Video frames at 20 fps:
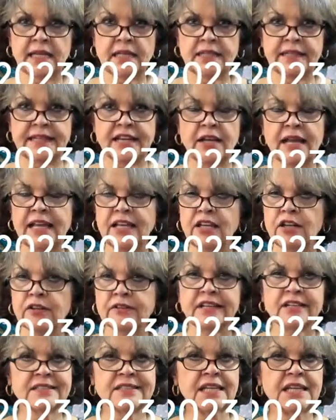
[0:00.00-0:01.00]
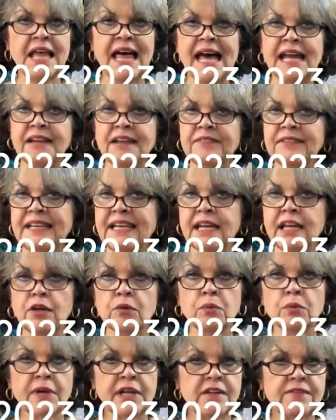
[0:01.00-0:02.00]
There, you know, there's a lot of getting
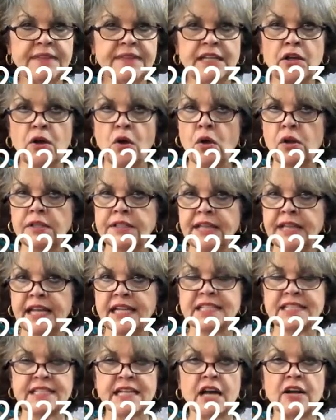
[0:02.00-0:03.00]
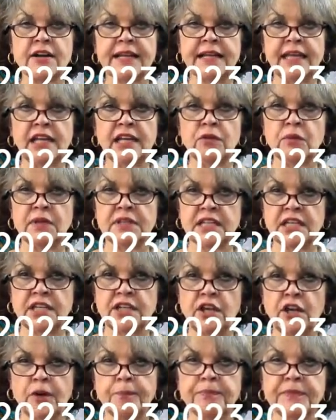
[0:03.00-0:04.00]
rid of the old and starting in with the
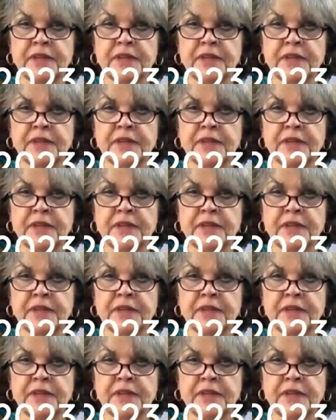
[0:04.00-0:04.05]
new.